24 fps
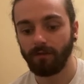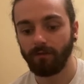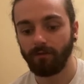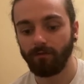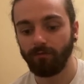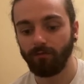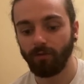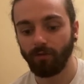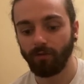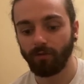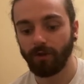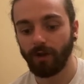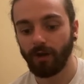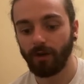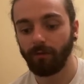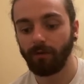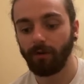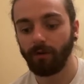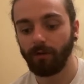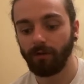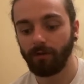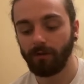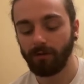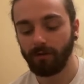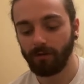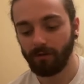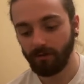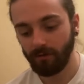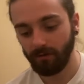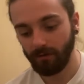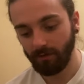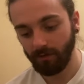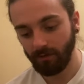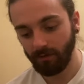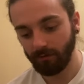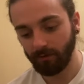Roll camera.
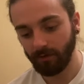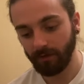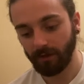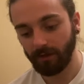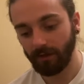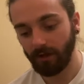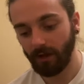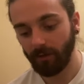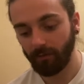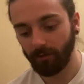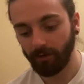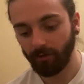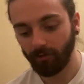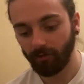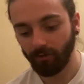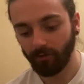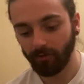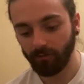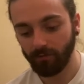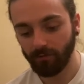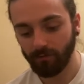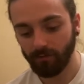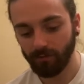Let the camera roll